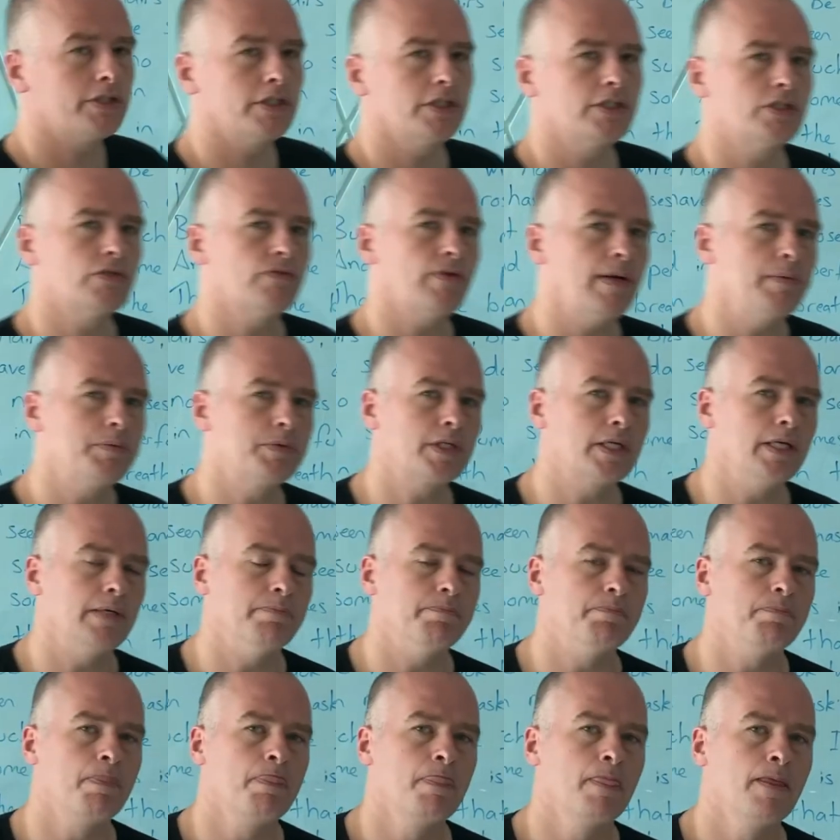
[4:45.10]
is the rhyme scheme.
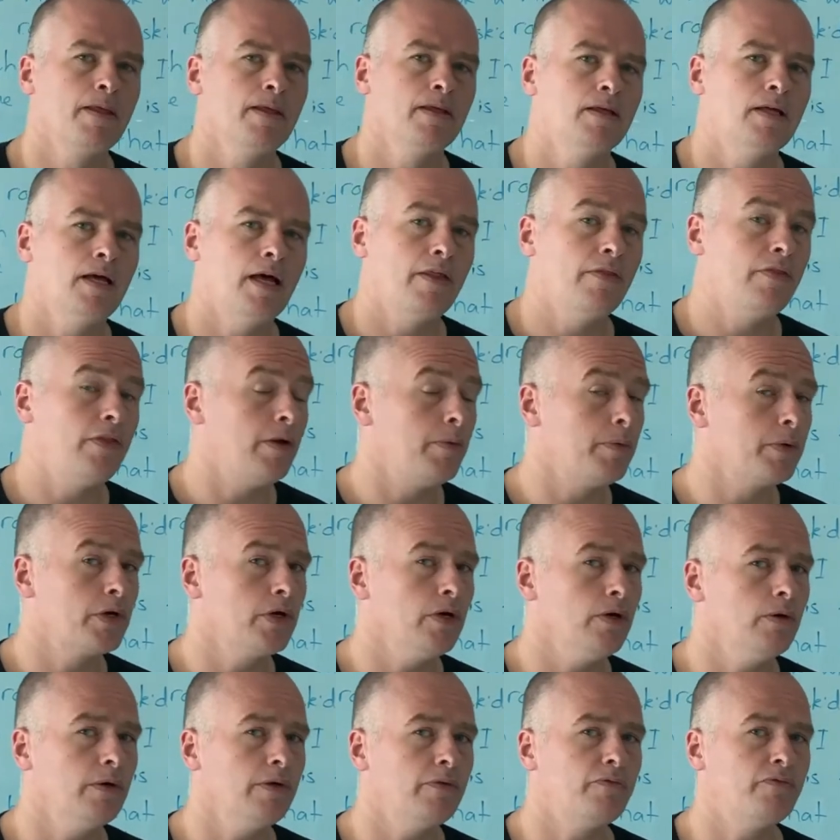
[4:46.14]
And there we
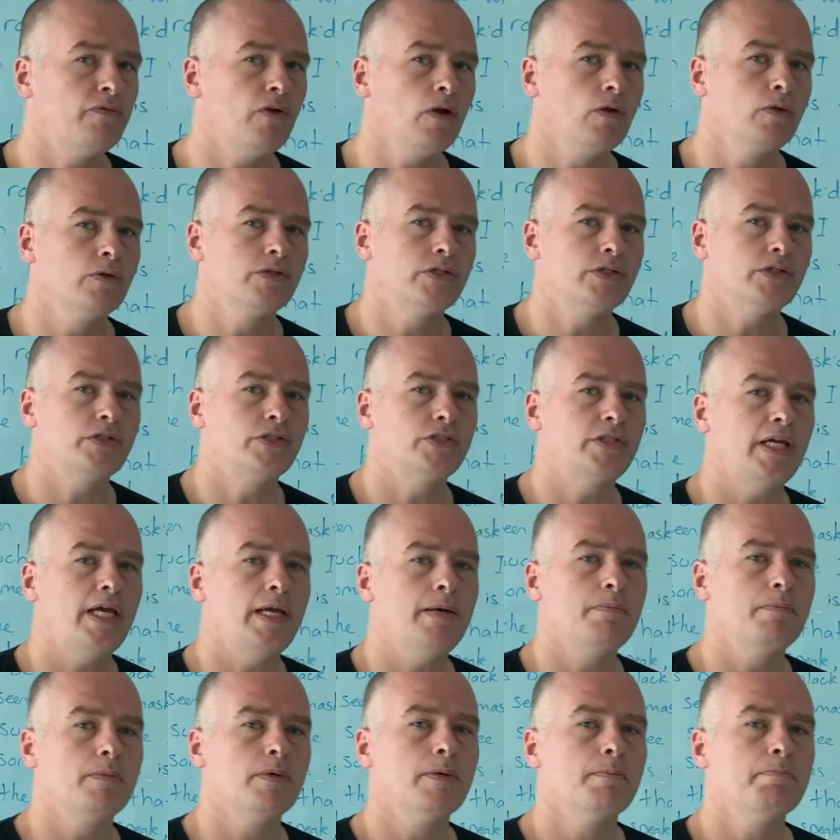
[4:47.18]
go, it follows the
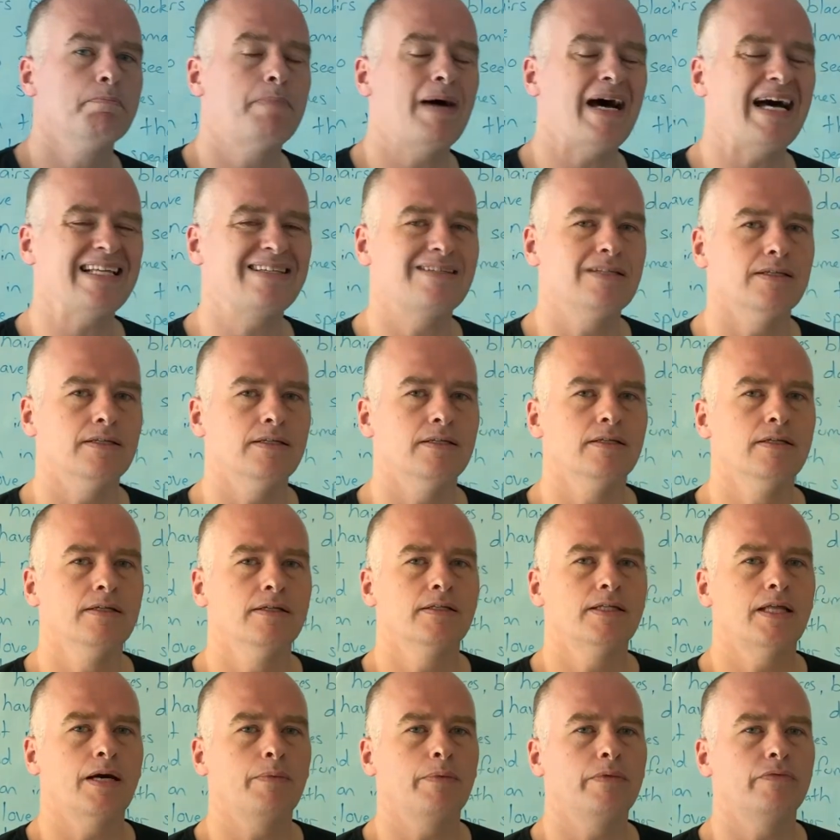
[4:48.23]
same pattern
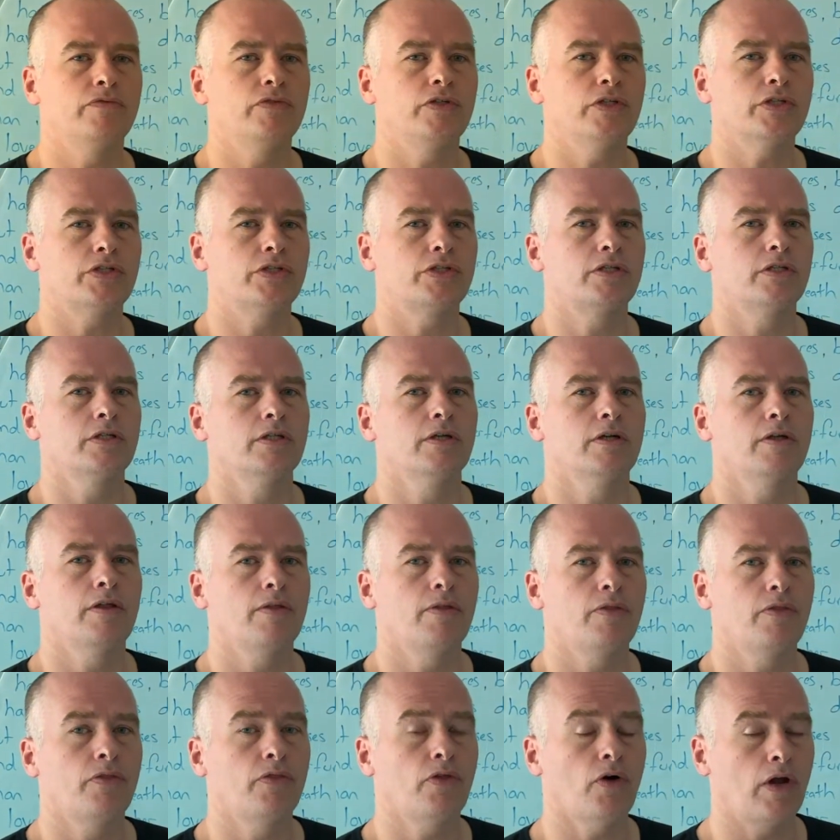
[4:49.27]
that we've just
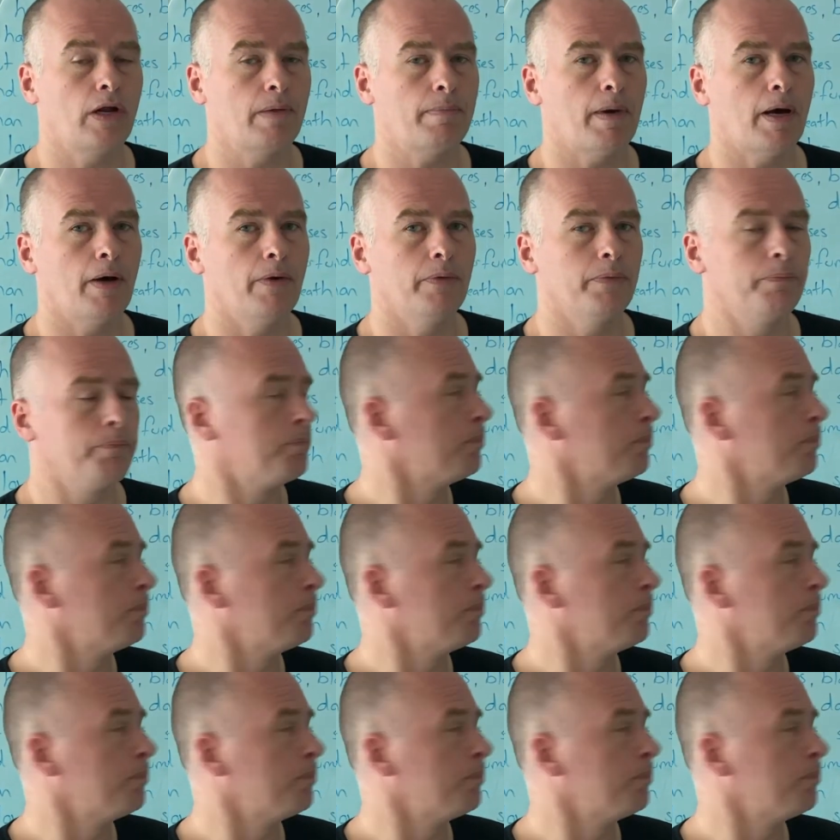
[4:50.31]
thought about.